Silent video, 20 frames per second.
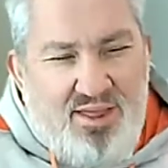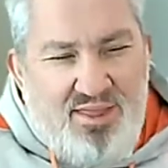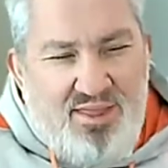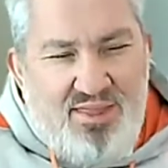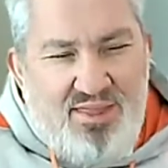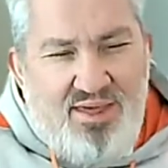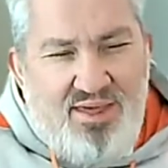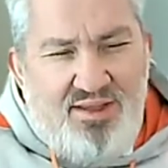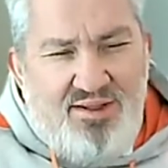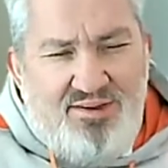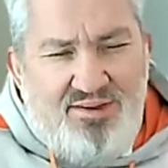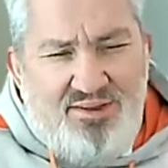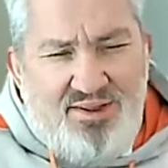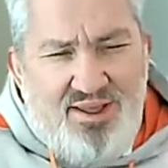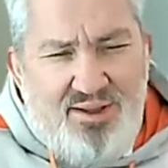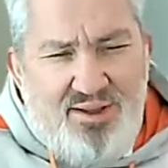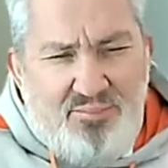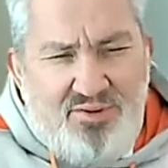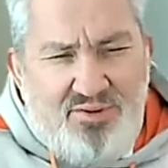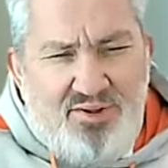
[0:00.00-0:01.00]
There is
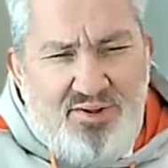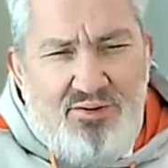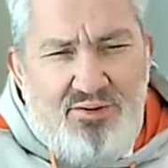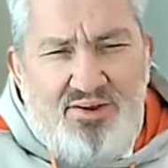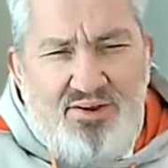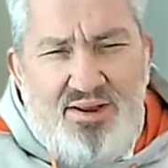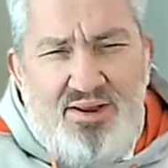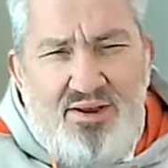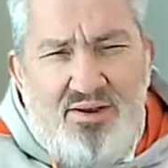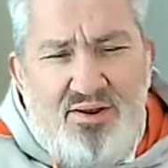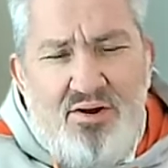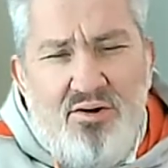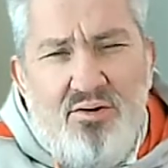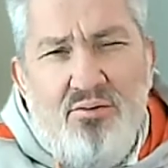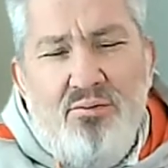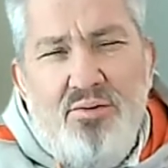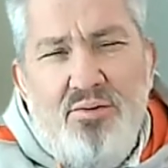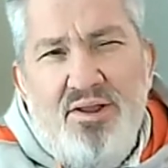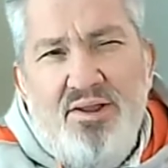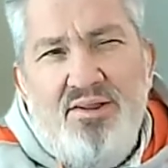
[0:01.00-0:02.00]
absolutely no
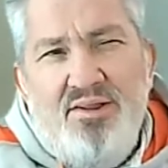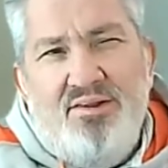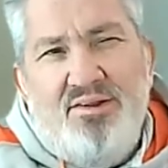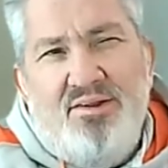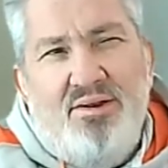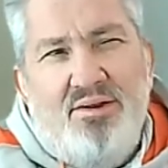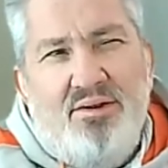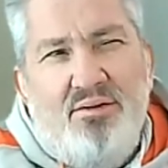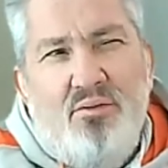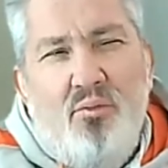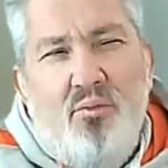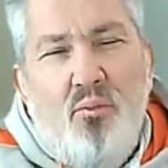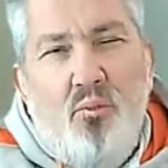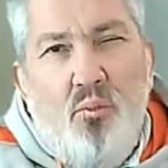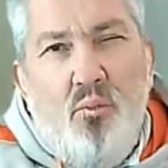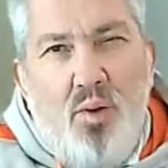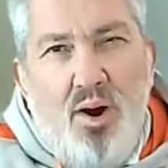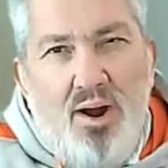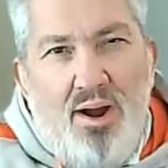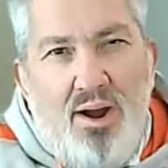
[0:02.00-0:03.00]
reason
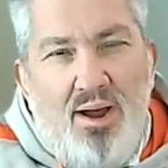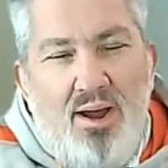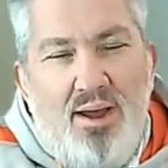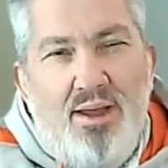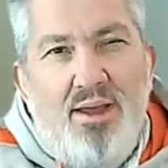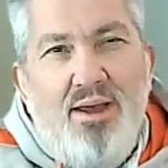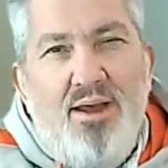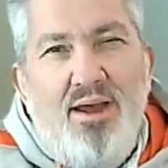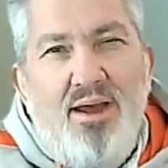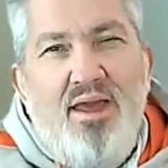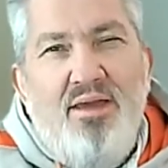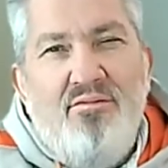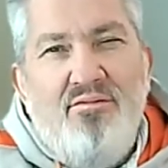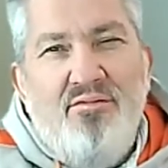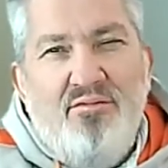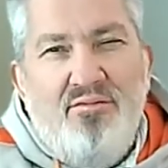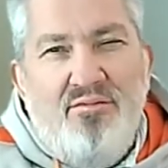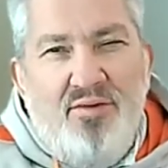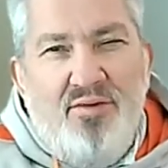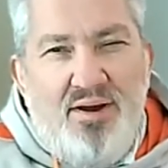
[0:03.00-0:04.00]
why a
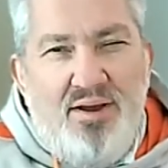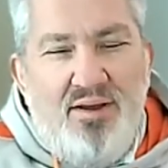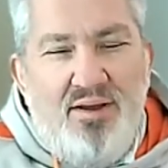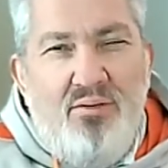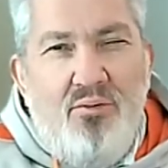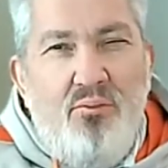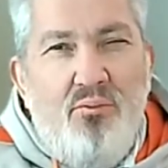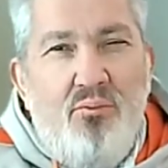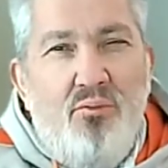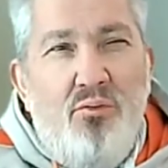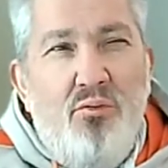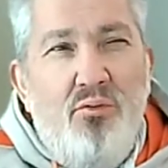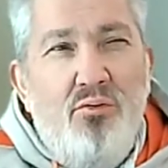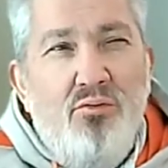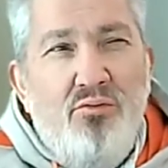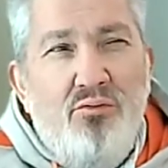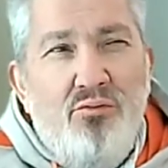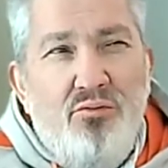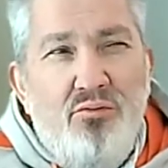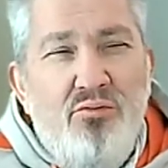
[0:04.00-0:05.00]

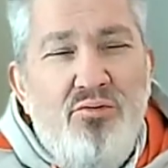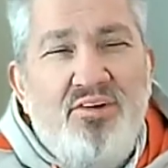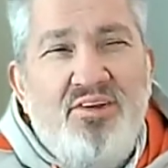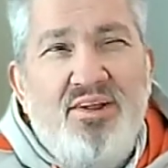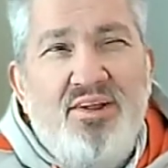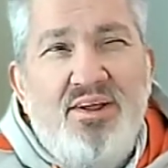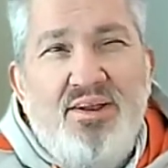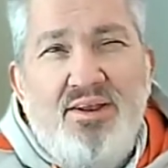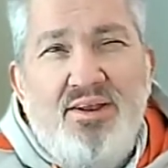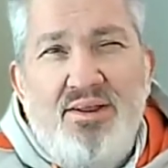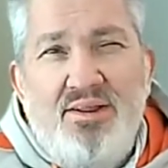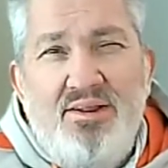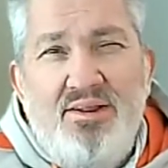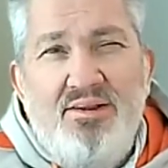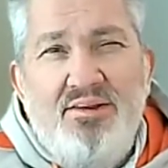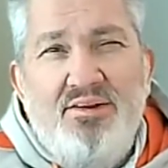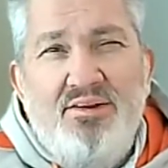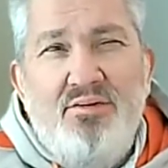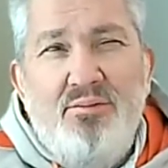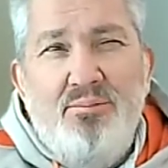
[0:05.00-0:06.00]
firewall rule set
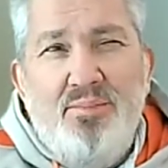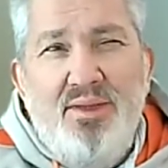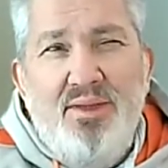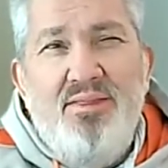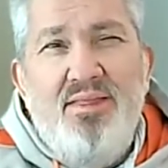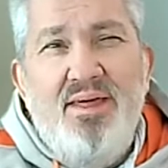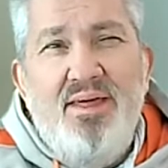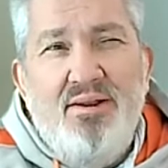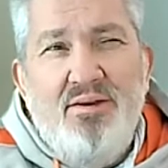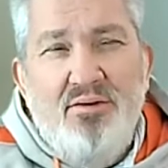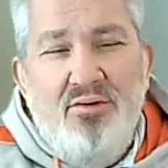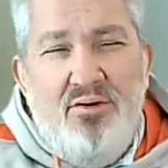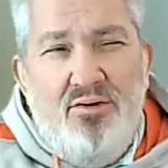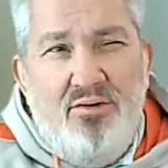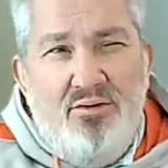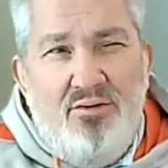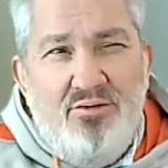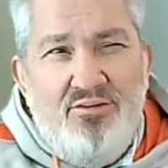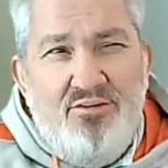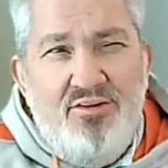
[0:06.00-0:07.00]
needs to be that
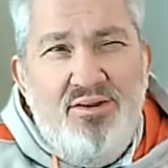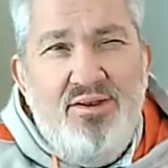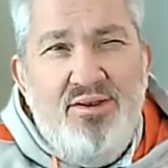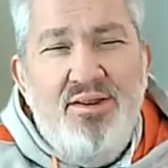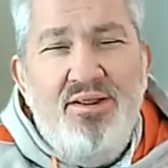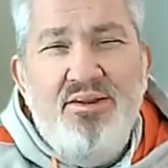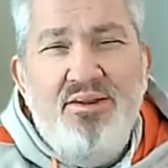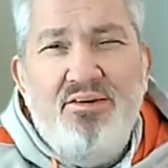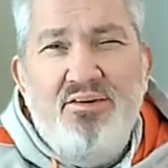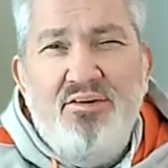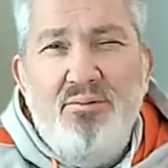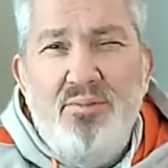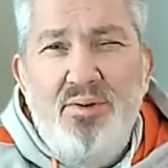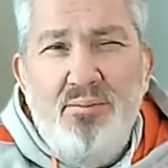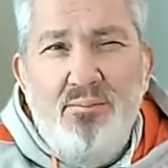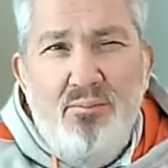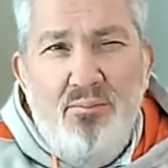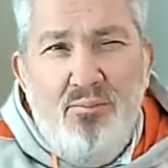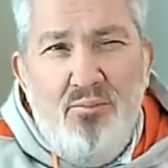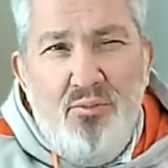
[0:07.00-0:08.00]
large. It needs to
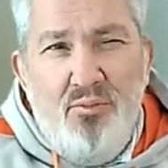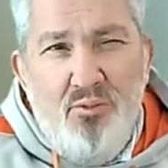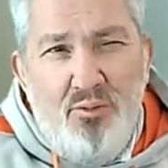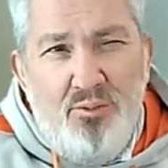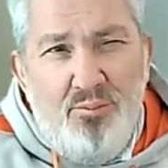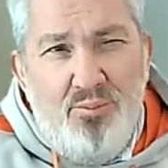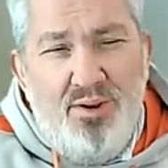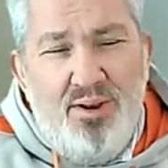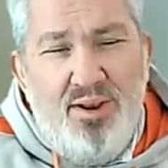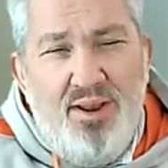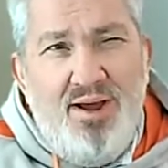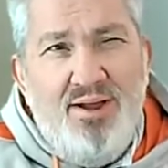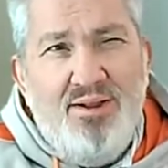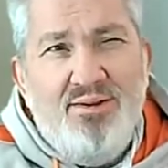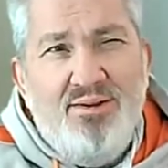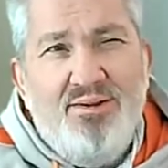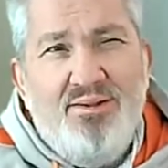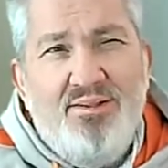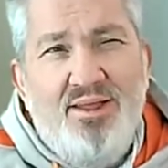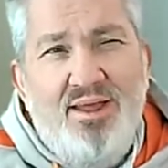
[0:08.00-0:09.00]
be
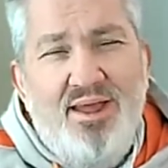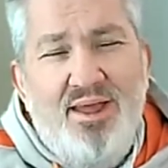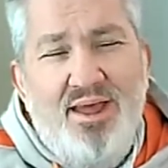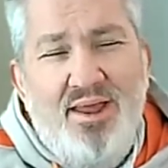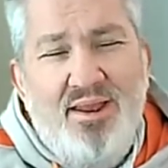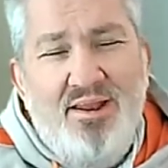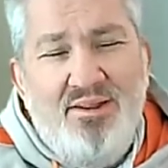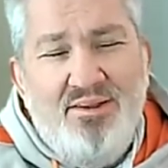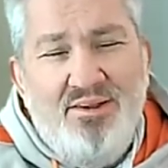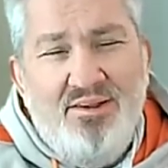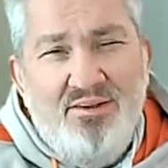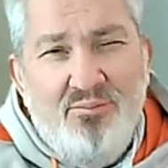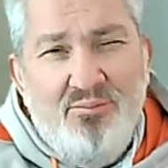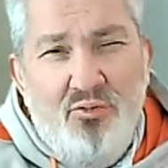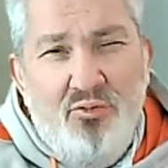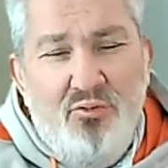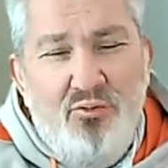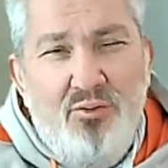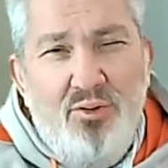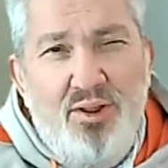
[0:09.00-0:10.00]
normalized and as
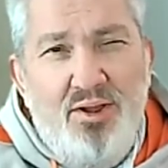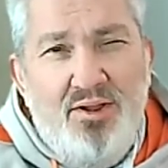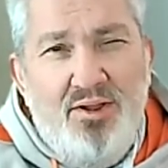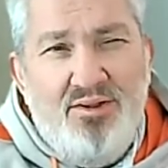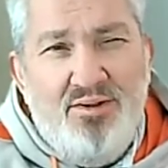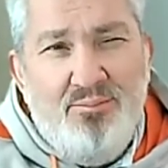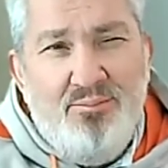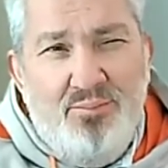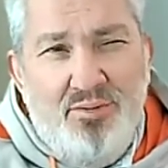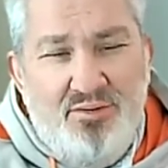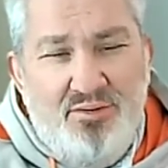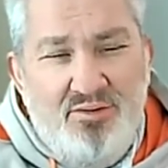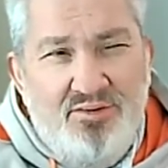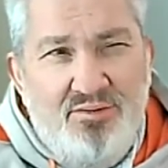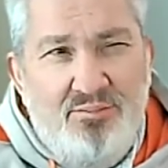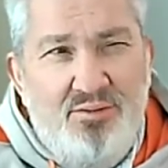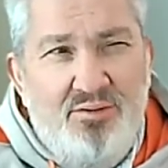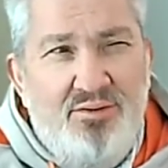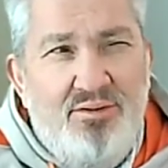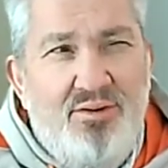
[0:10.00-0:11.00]
small as
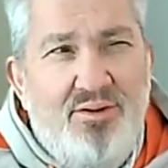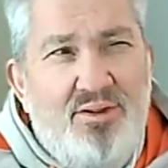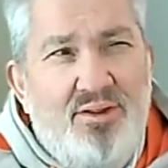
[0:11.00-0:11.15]
possible.